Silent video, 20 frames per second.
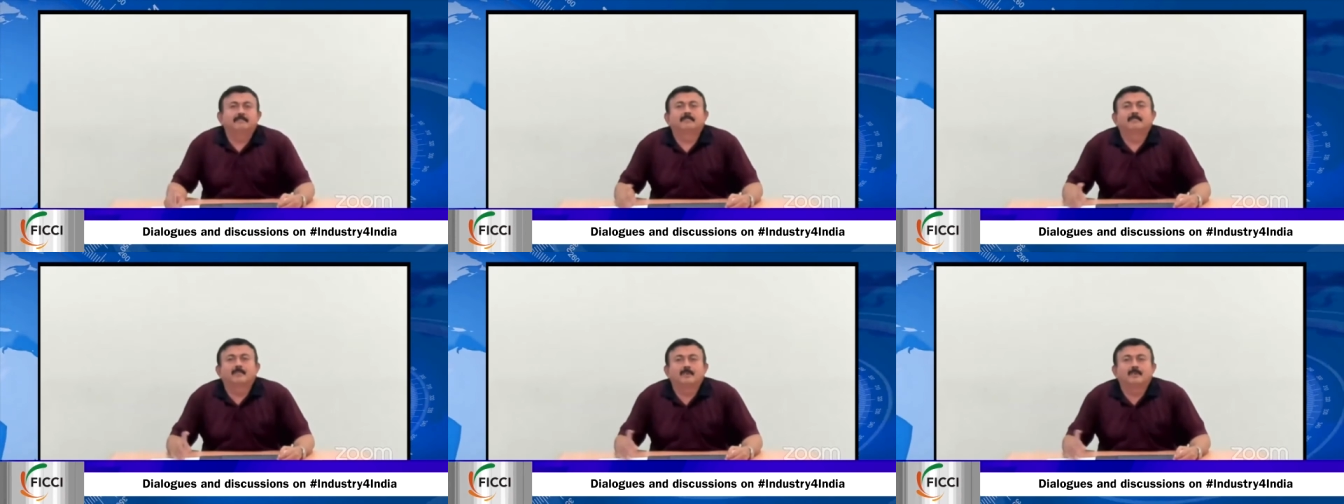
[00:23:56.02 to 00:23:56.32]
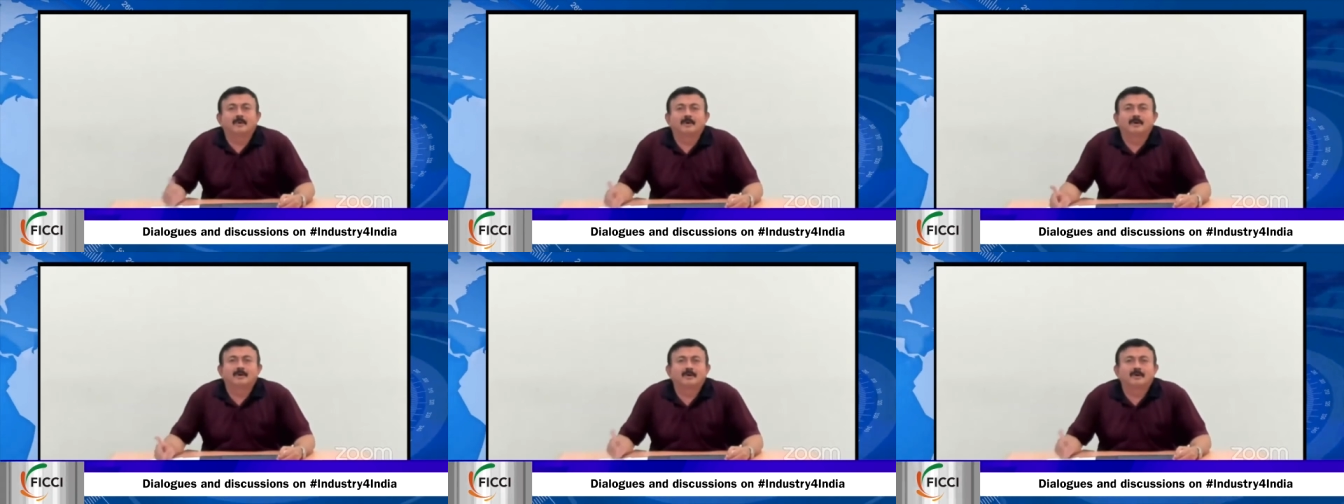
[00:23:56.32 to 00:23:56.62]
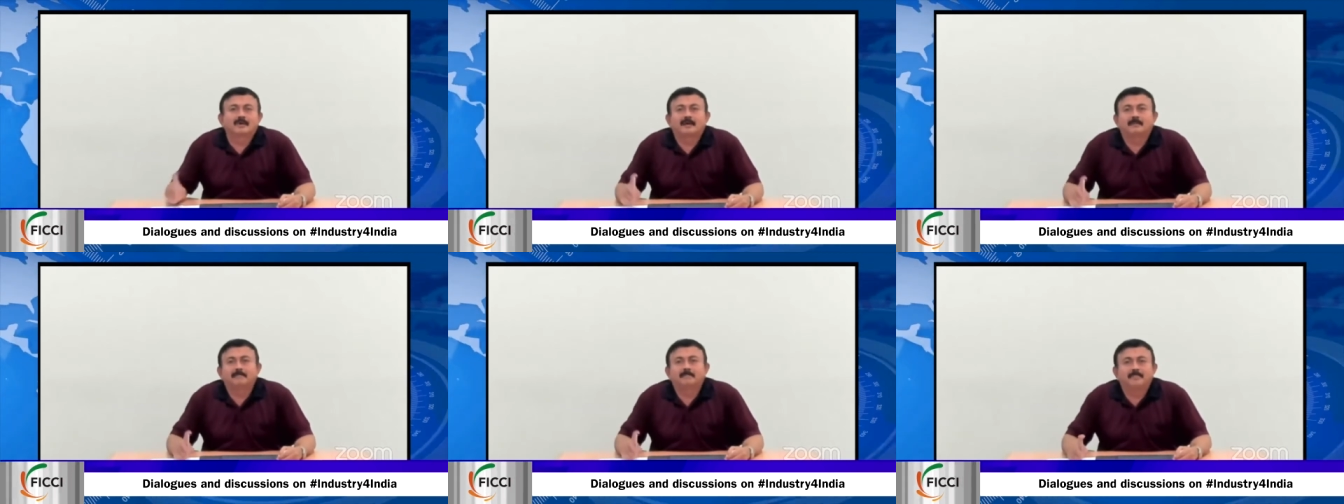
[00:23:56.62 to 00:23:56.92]
I'm
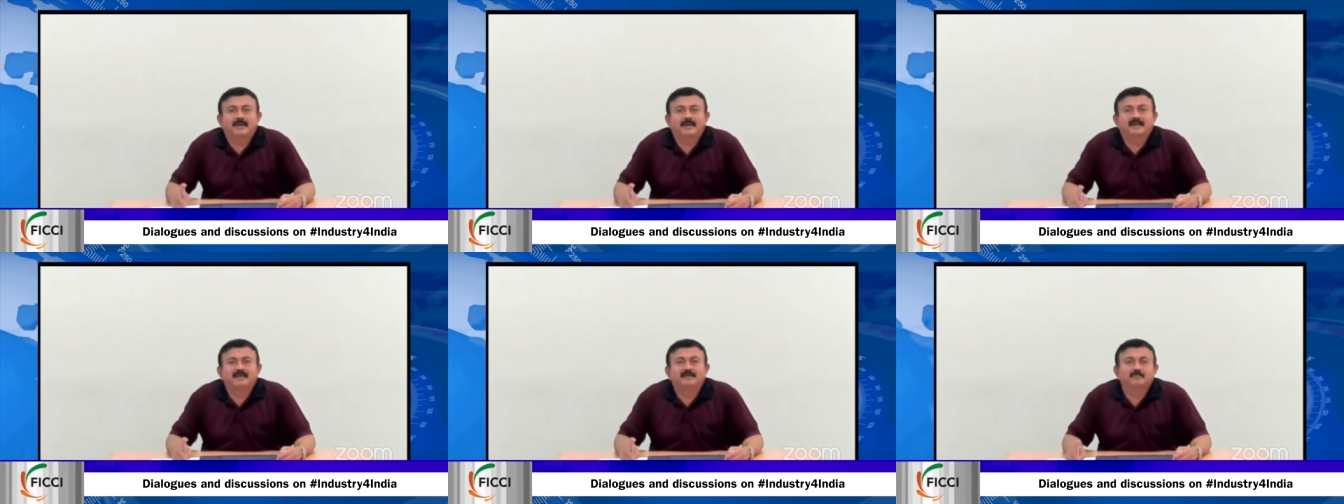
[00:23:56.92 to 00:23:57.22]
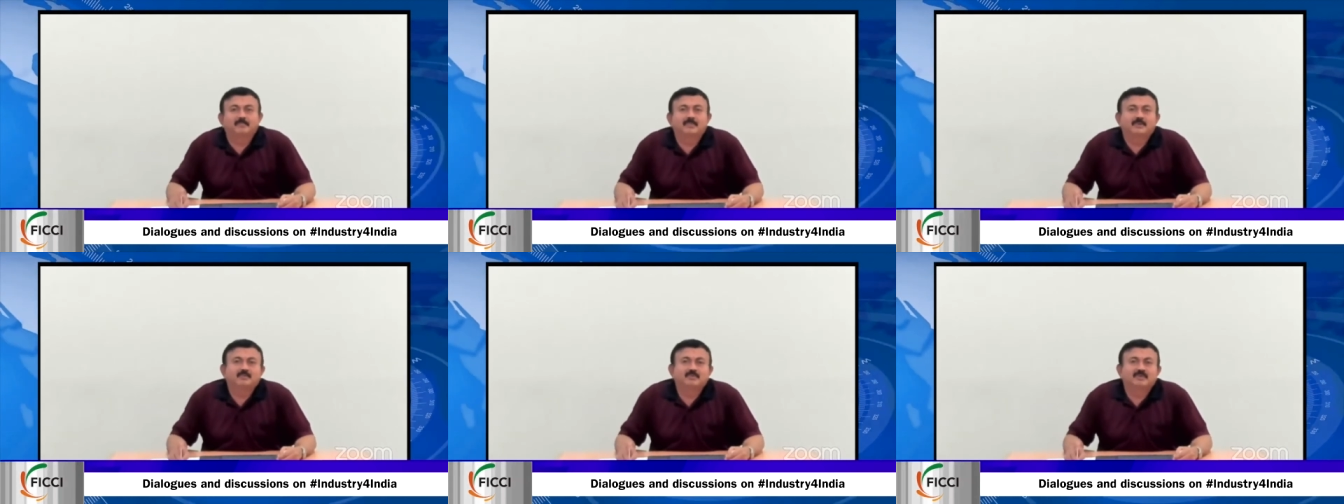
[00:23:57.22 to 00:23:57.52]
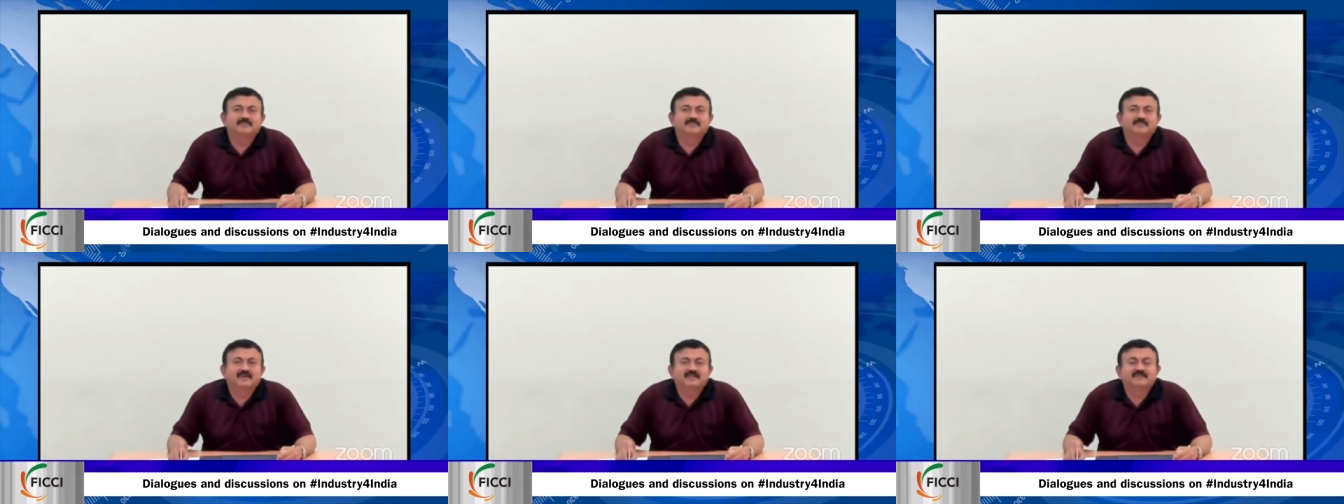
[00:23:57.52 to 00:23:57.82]
uh, comparing between
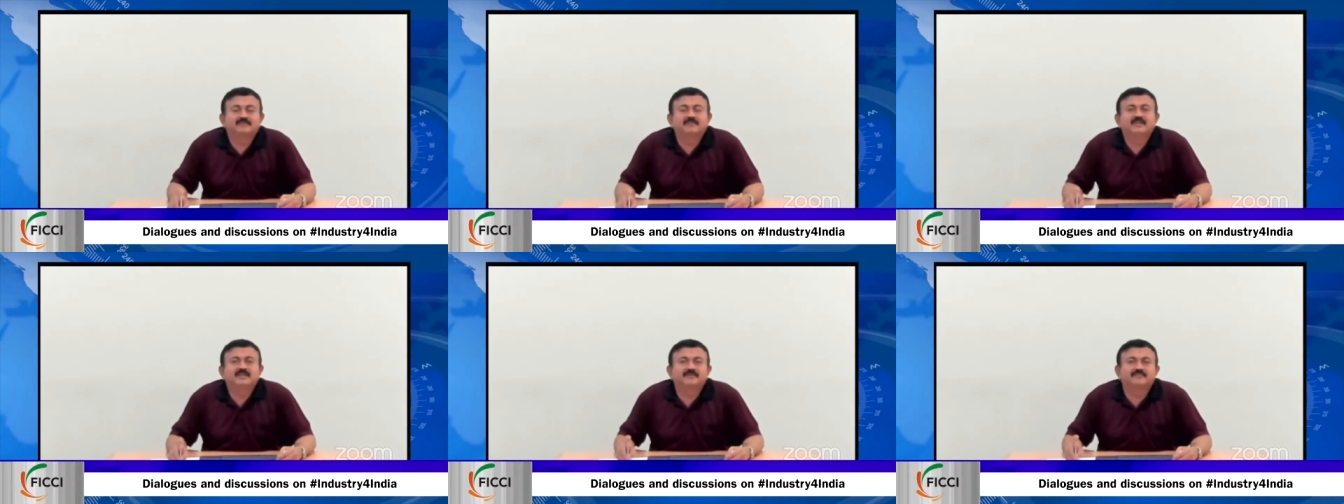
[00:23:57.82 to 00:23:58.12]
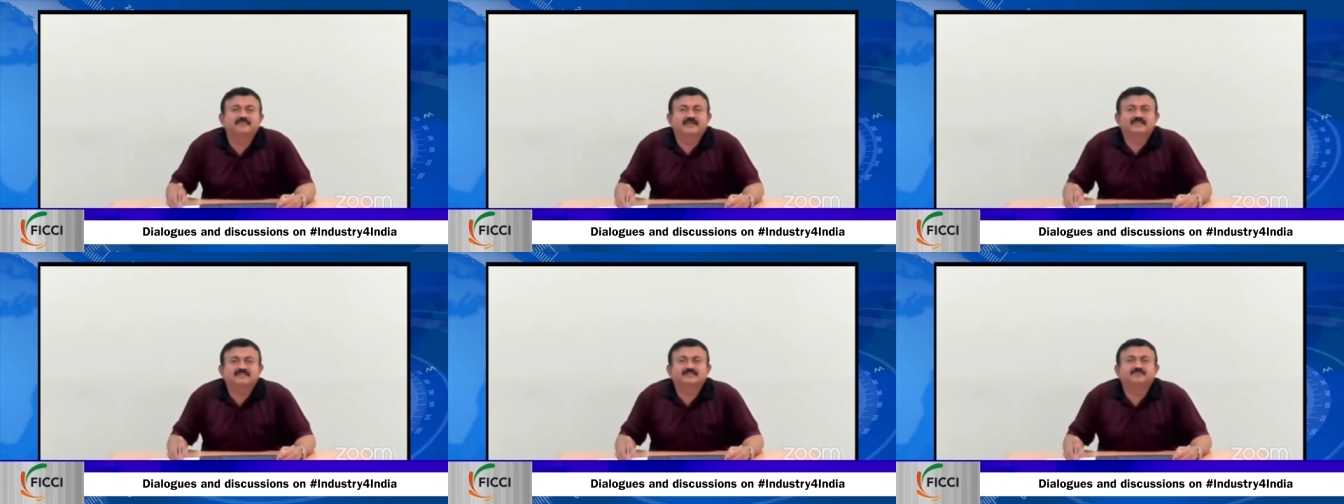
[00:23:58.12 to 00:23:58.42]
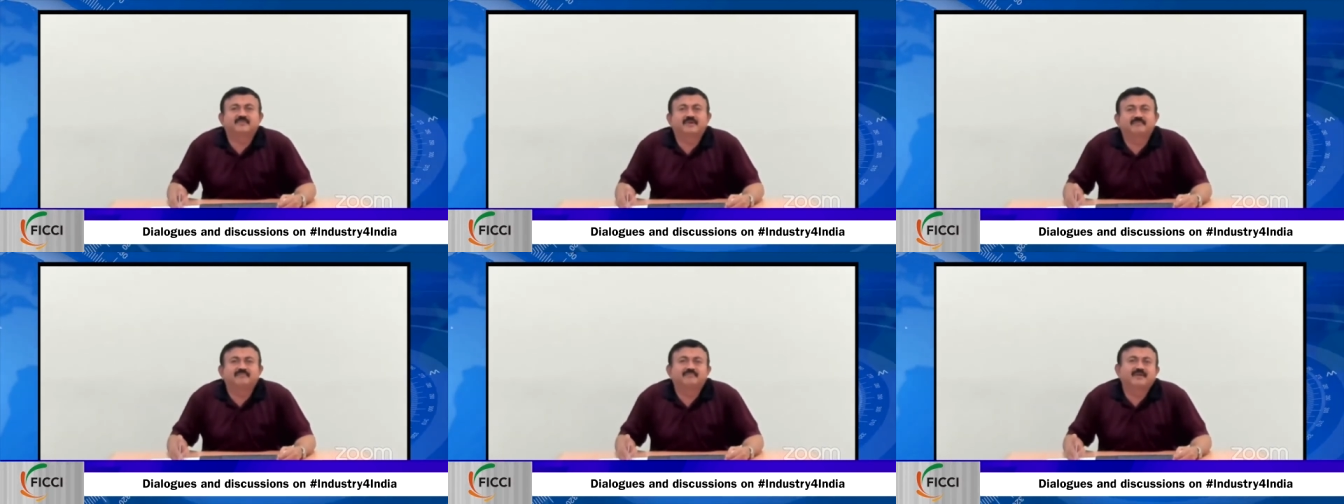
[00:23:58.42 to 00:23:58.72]
the first. In the
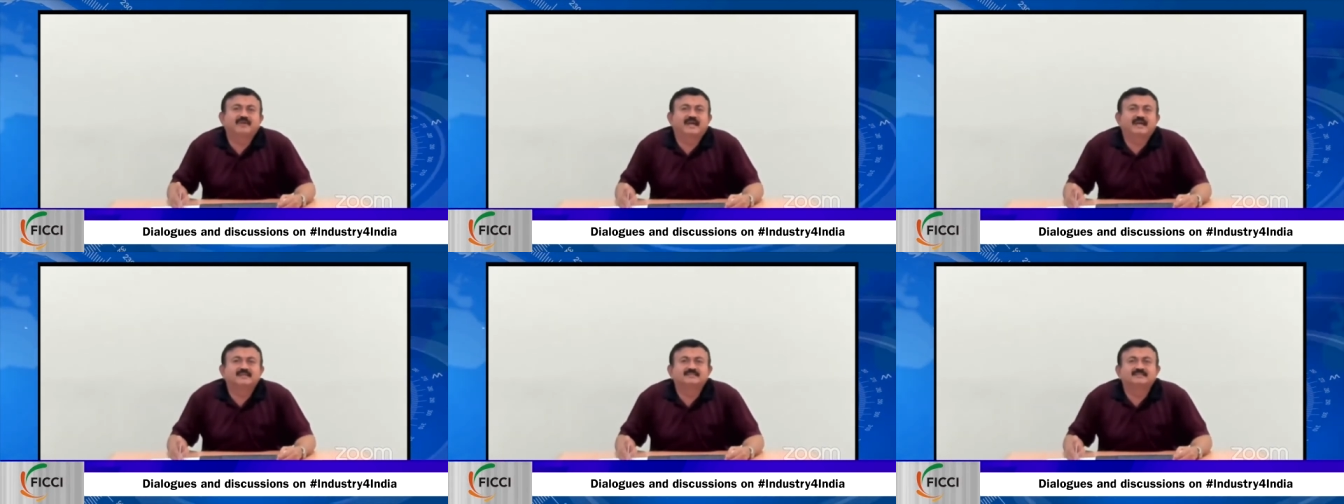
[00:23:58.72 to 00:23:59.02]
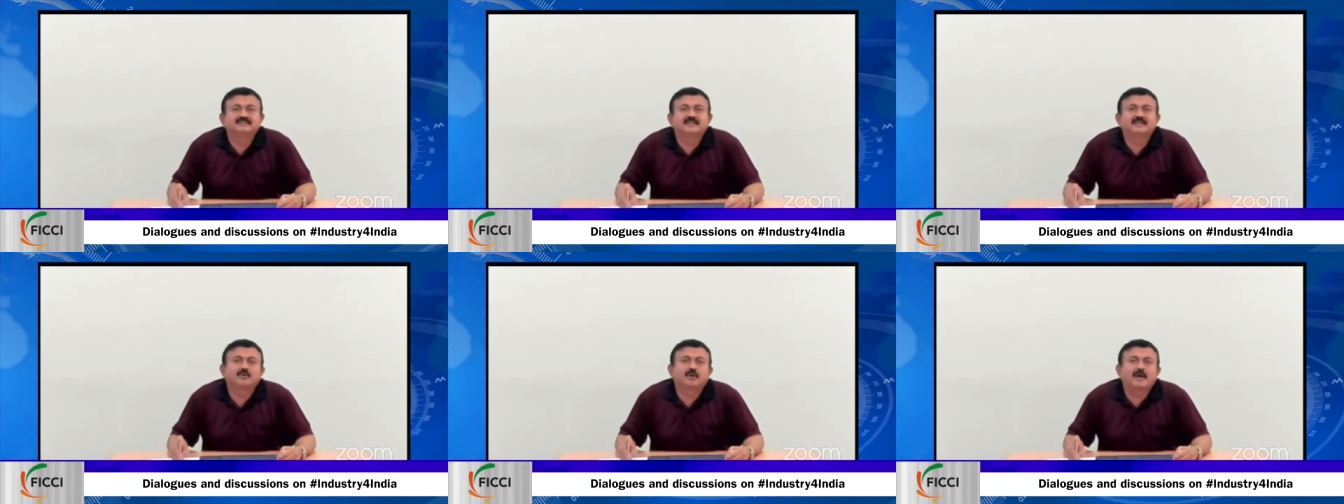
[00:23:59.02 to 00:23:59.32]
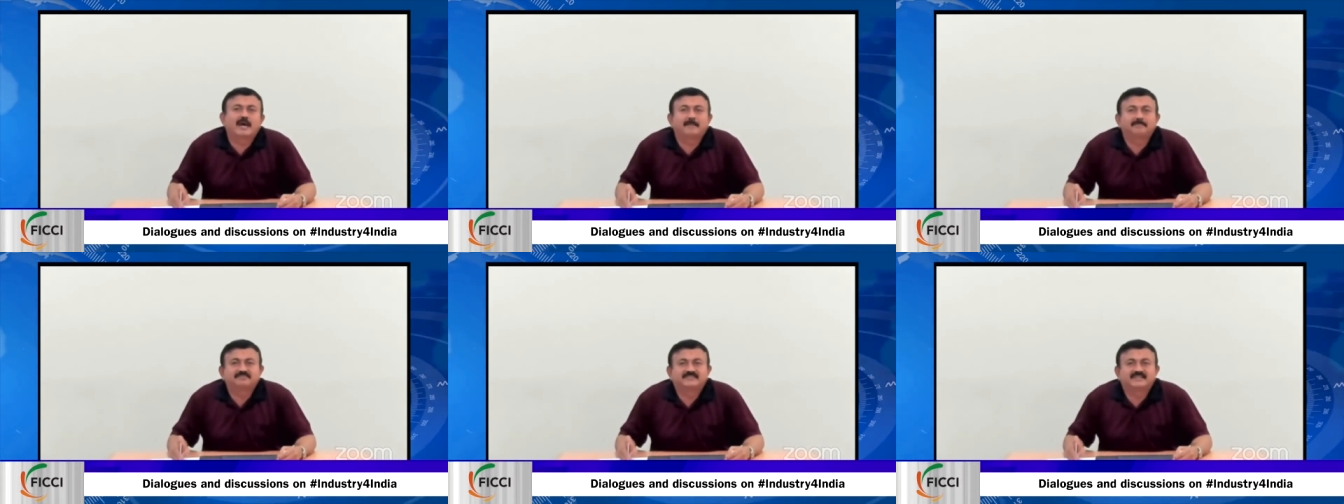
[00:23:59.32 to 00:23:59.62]
first wave, we had zero
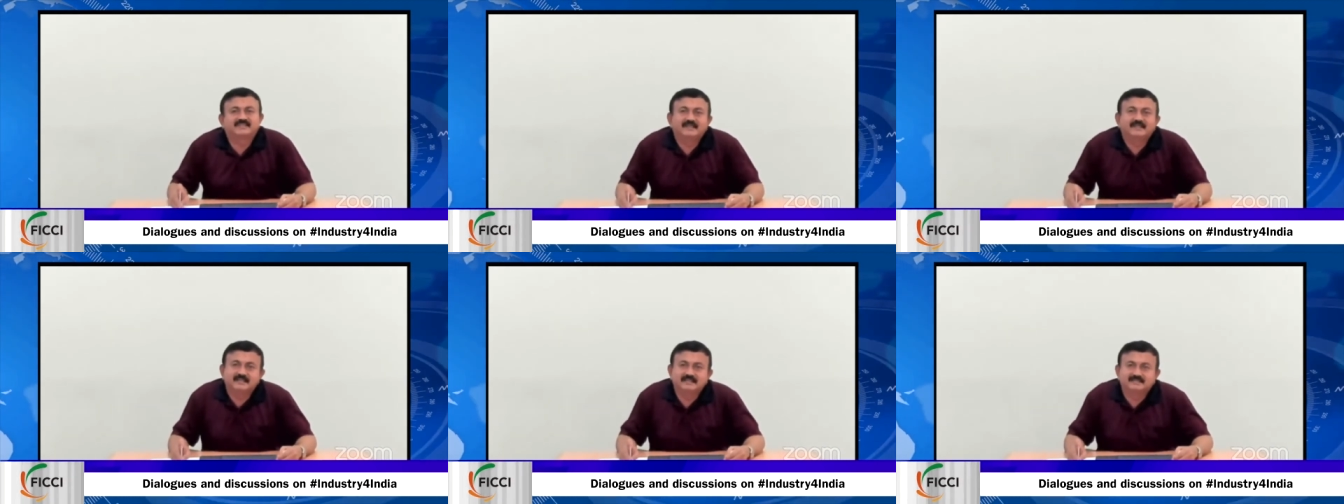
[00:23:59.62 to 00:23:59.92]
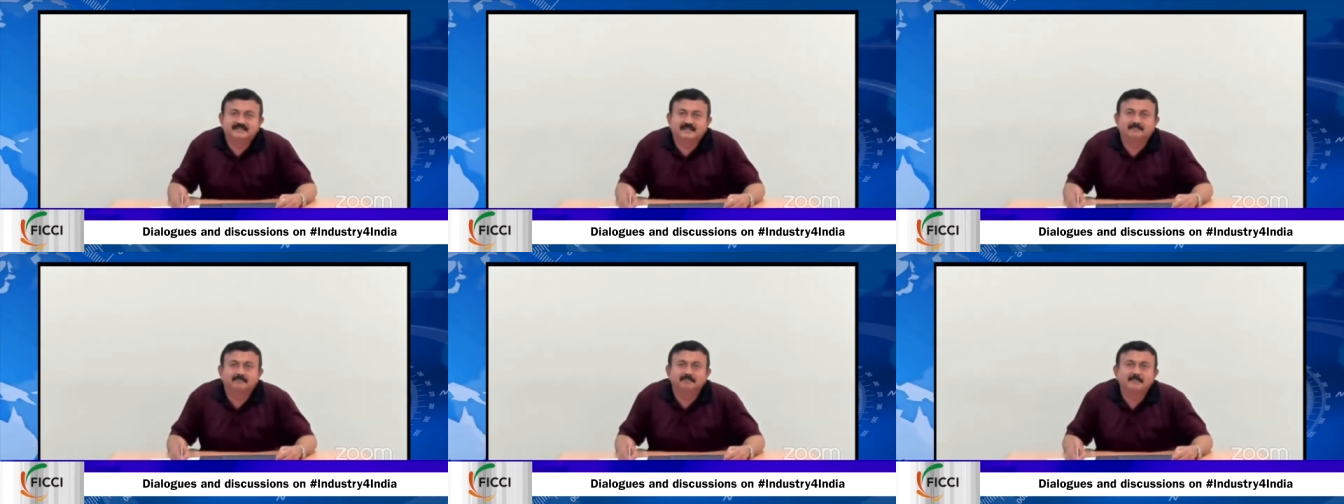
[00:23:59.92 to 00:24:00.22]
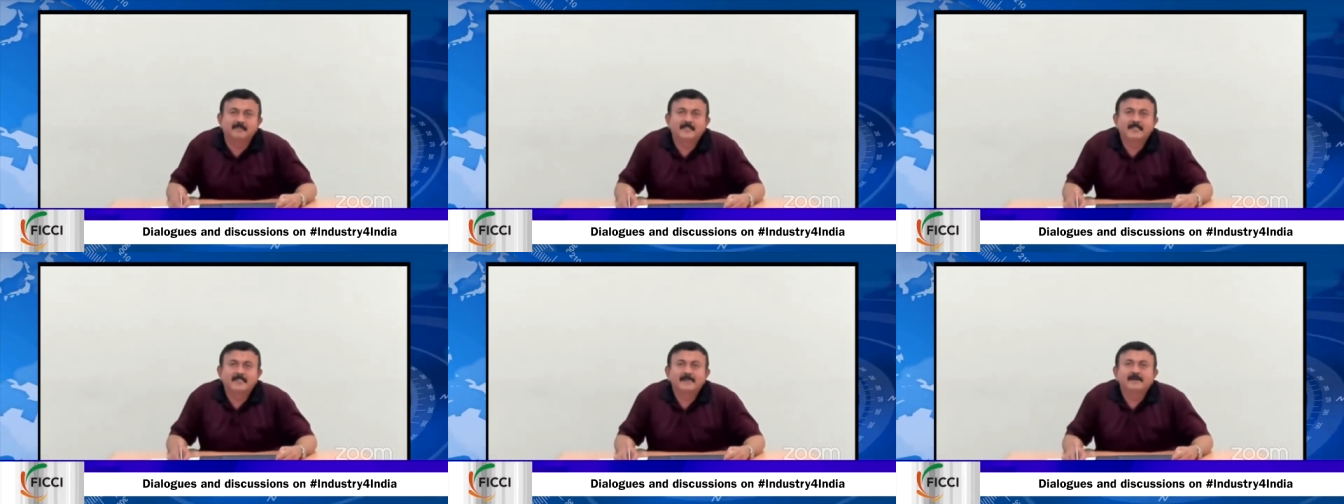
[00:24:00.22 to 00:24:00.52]

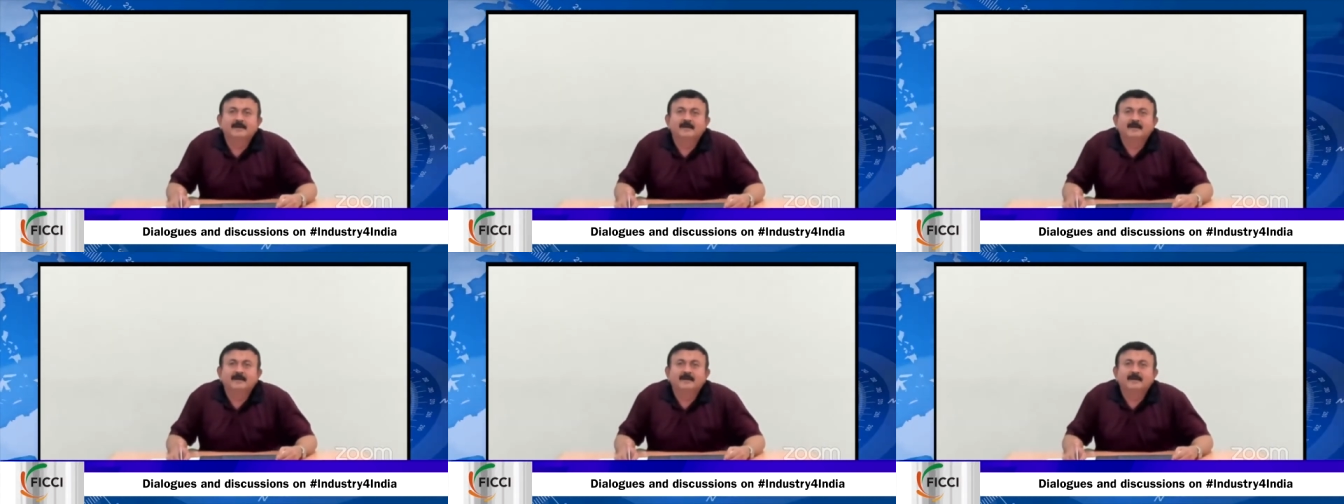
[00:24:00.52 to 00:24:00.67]
absenteeism.